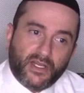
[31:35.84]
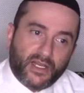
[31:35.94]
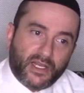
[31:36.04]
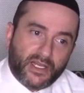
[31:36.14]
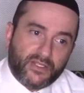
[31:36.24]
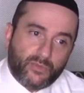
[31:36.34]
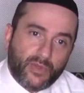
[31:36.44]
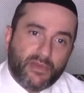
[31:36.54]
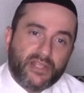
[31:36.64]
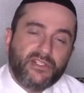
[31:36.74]
And we
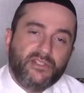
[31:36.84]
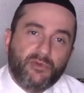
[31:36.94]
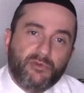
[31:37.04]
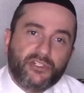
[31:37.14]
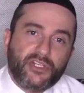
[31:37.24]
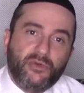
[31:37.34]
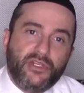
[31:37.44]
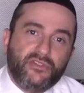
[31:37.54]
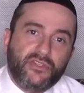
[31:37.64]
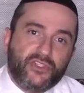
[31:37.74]
went in, we were shown
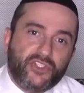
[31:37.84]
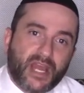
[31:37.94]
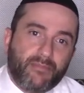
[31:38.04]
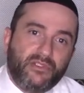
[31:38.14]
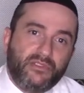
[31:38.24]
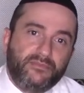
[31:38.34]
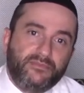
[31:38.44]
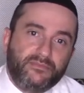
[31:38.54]
into the chapel.